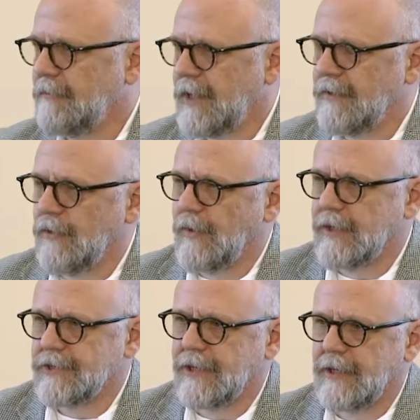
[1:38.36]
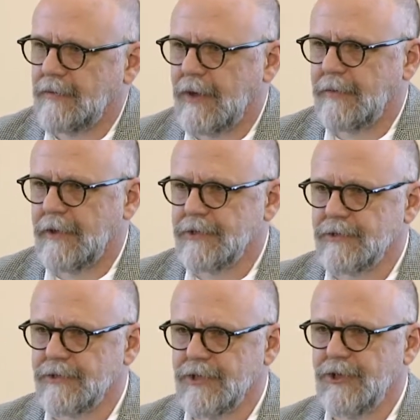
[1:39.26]
mean the well-studied
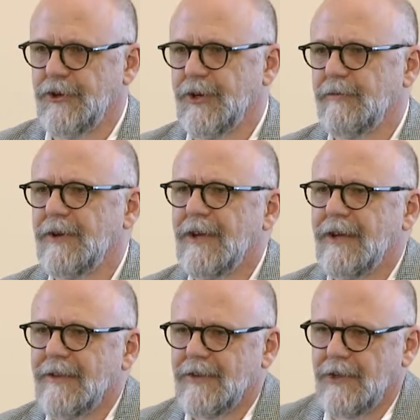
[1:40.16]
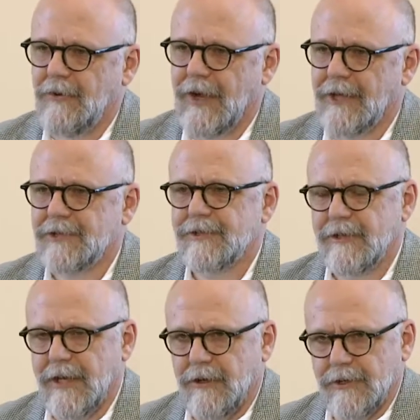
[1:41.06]
populations in Europe, the US,
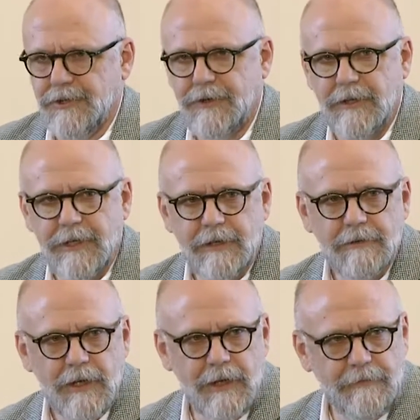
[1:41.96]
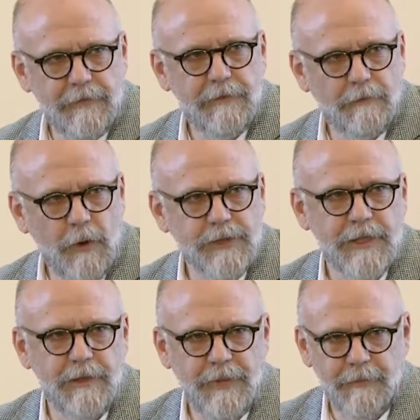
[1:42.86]
and Australia of
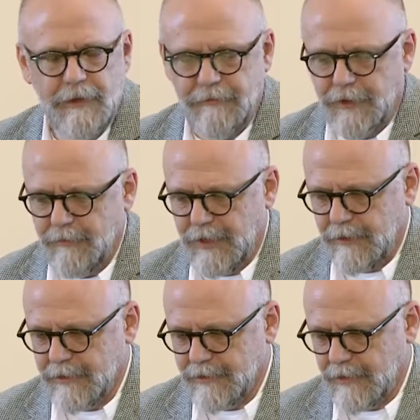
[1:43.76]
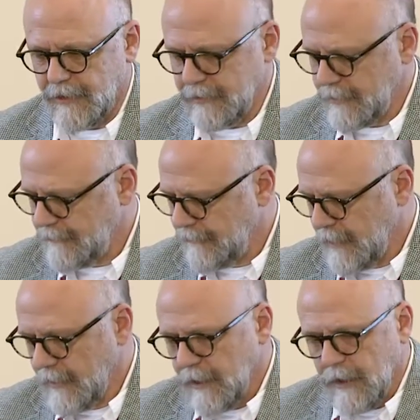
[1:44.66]
mostly people of European descent.
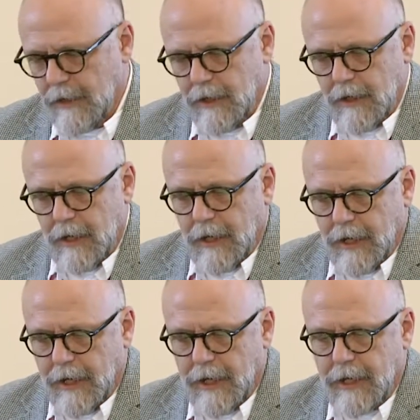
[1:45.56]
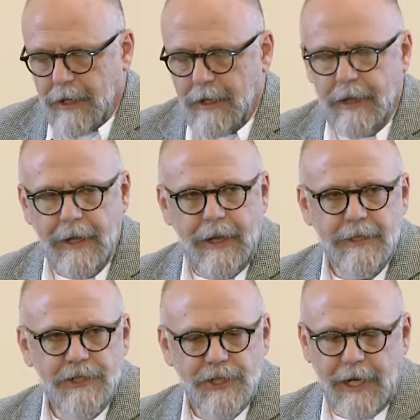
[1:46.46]
Uh,
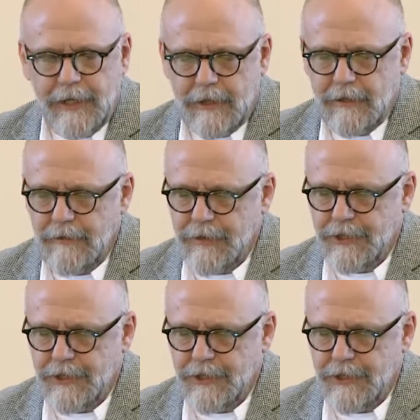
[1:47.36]
in China, the